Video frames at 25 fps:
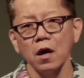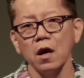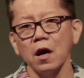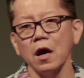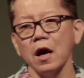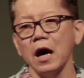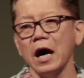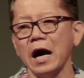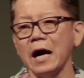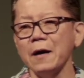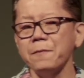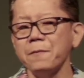
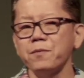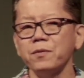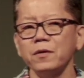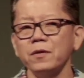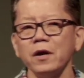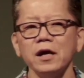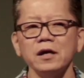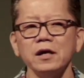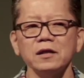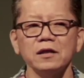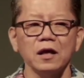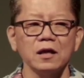I
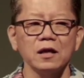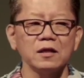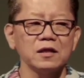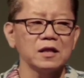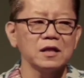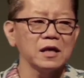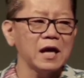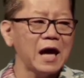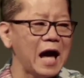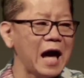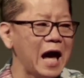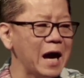pray that
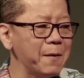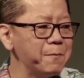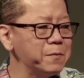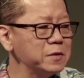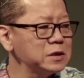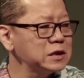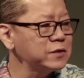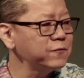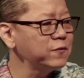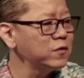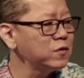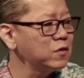the
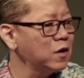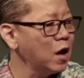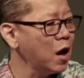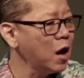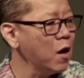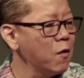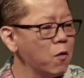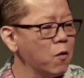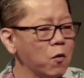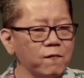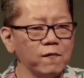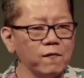atmosphere
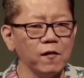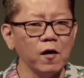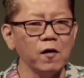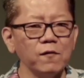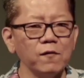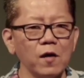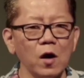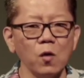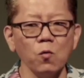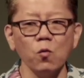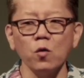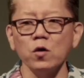of, of
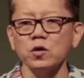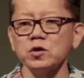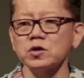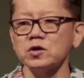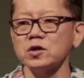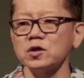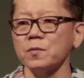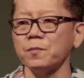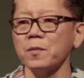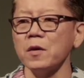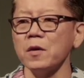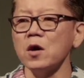our
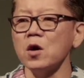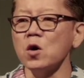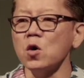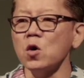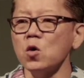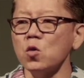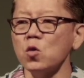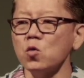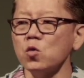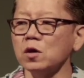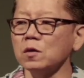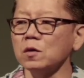worship
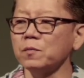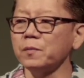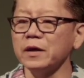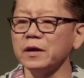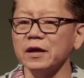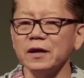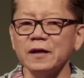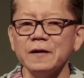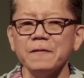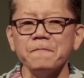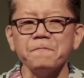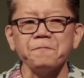will
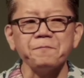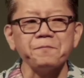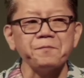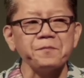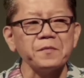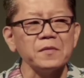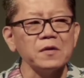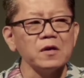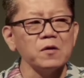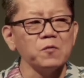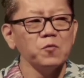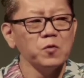be
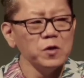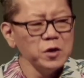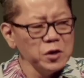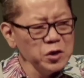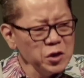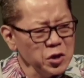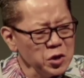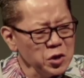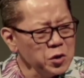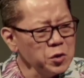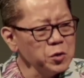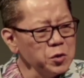
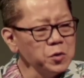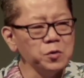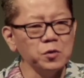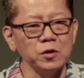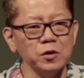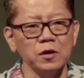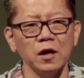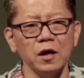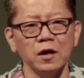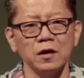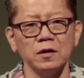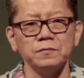
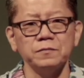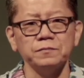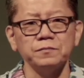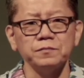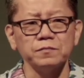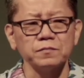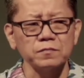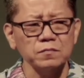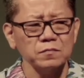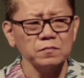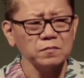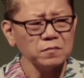renewed
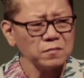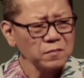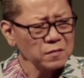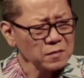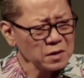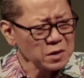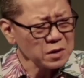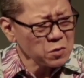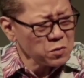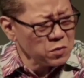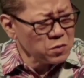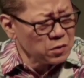
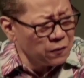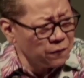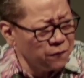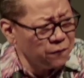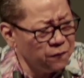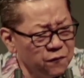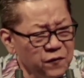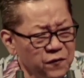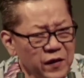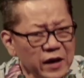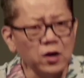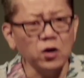with a
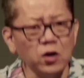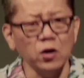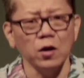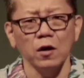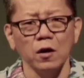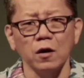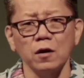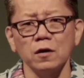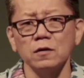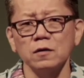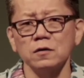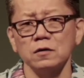
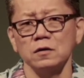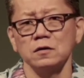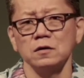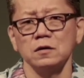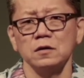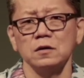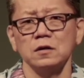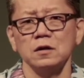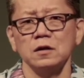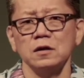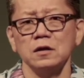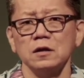vigor
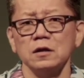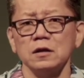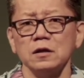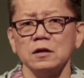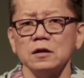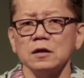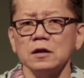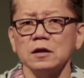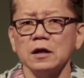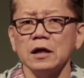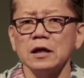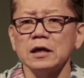
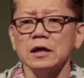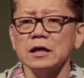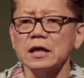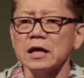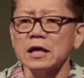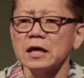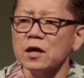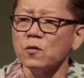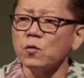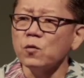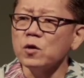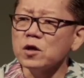
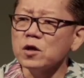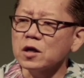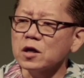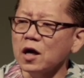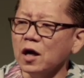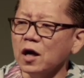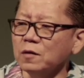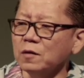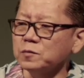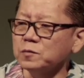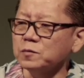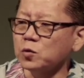when you
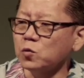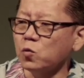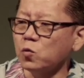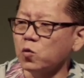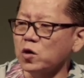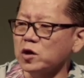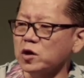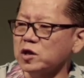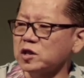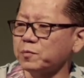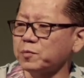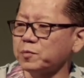come to
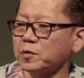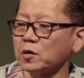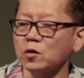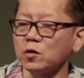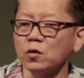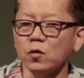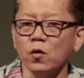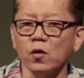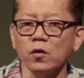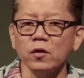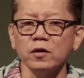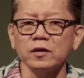worship the
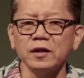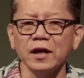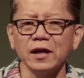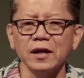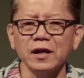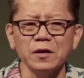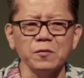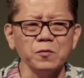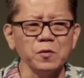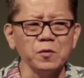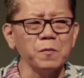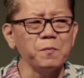Lord, that
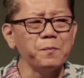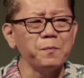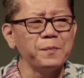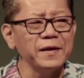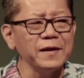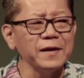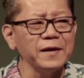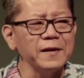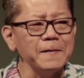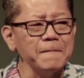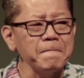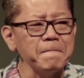it will
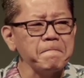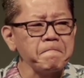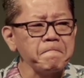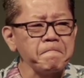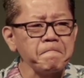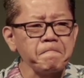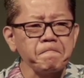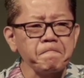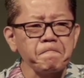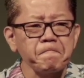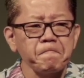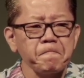be
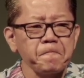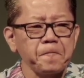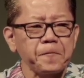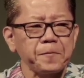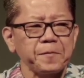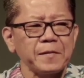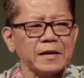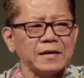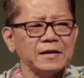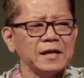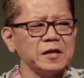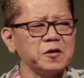
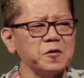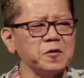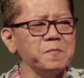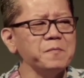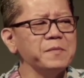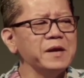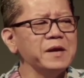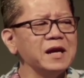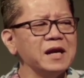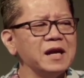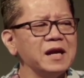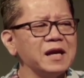like you're
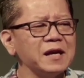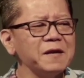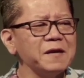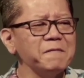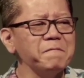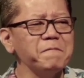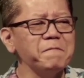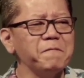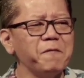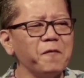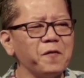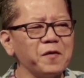meeting
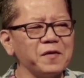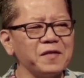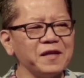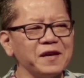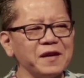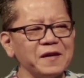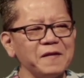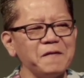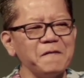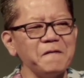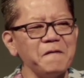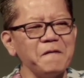Him for
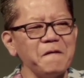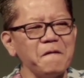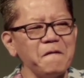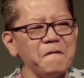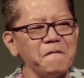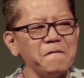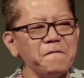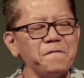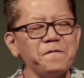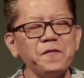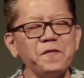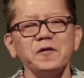the
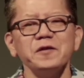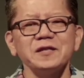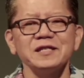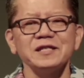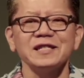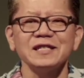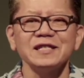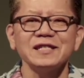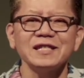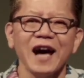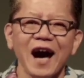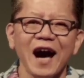
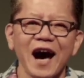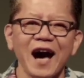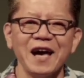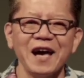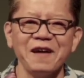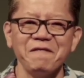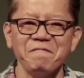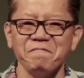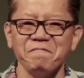first time.